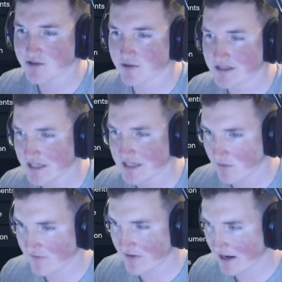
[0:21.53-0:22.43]
you can see
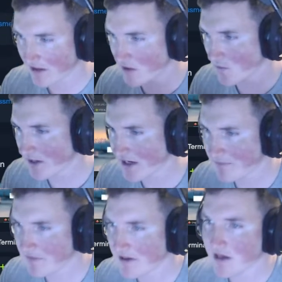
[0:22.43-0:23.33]
we've got it loaded
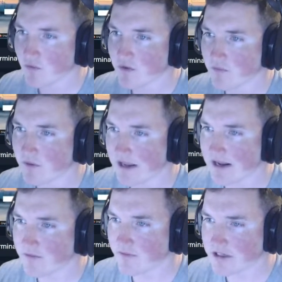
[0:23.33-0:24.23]
up we went
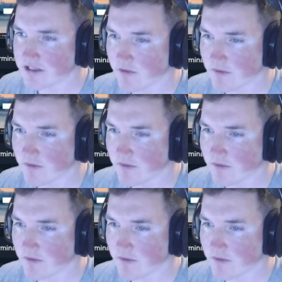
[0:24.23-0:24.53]
ahead and went to the